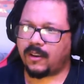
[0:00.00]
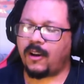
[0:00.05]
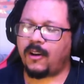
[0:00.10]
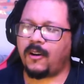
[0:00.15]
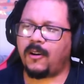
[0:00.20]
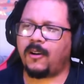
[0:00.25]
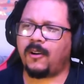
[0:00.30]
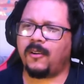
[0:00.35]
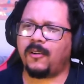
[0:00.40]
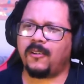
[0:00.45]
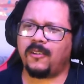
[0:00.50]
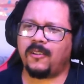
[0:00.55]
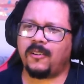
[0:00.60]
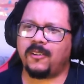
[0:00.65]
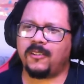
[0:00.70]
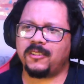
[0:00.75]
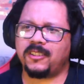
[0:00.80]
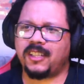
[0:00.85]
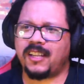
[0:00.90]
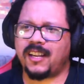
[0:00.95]

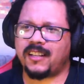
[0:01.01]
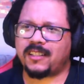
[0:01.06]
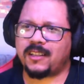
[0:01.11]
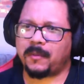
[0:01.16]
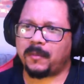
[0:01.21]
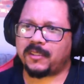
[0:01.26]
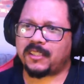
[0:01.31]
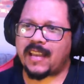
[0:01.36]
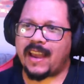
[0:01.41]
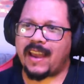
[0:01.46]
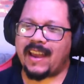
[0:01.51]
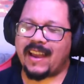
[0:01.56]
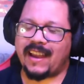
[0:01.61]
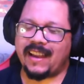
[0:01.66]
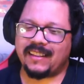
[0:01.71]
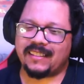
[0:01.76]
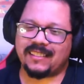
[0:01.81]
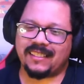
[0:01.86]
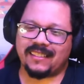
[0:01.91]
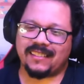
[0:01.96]
Oh, she got double
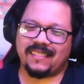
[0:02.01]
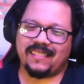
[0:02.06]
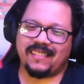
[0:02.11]
tagged.